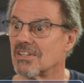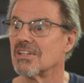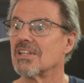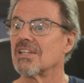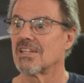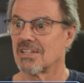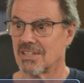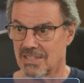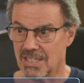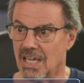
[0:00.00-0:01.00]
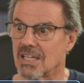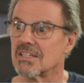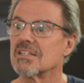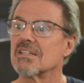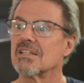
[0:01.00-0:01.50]
That's a good point. We can
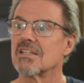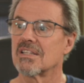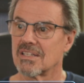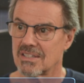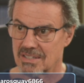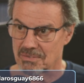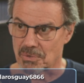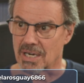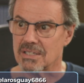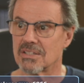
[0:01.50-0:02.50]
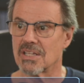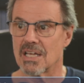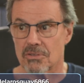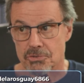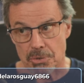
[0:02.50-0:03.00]
consult the records. Right. And
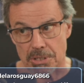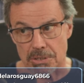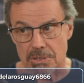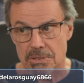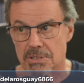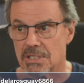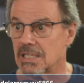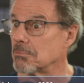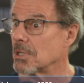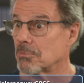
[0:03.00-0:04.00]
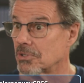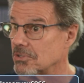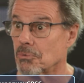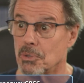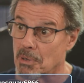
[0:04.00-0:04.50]
that'll trigger any
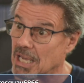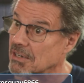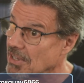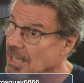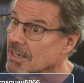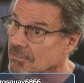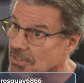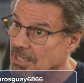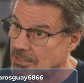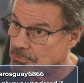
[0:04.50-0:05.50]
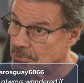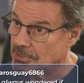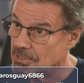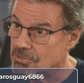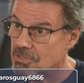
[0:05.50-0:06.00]
memory that we might have had of that
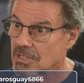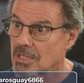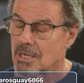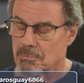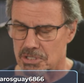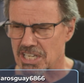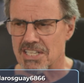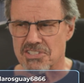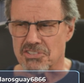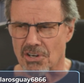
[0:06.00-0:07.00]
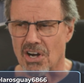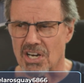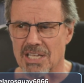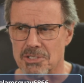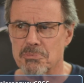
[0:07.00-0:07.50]
experience. But chances are
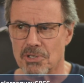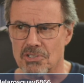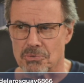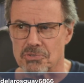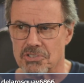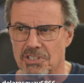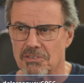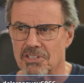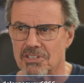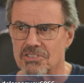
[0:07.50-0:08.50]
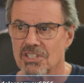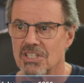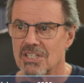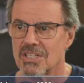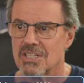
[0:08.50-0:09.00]
it had spiritual significance.
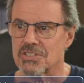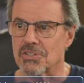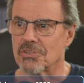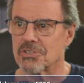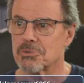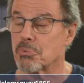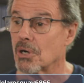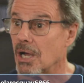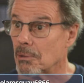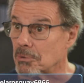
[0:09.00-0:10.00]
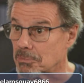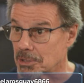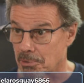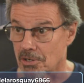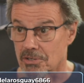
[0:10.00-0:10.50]
So it's
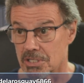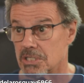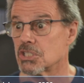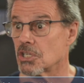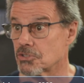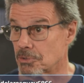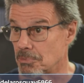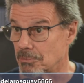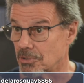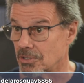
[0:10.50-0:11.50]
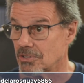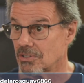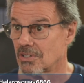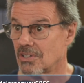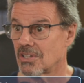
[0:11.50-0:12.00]
probably part of the adjuster memory.
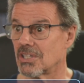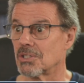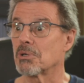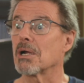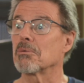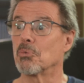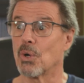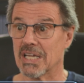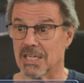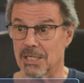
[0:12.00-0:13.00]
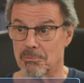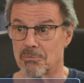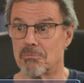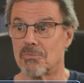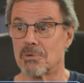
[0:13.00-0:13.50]
You'll probably wake up
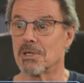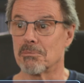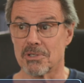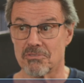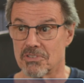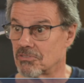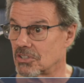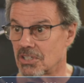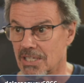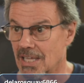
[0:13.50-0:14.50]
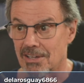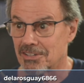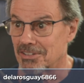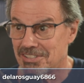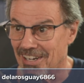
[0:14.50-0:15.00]
remembering vividly how
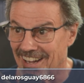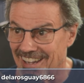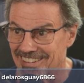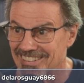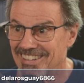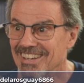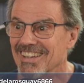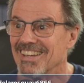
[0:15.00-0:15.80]
you died,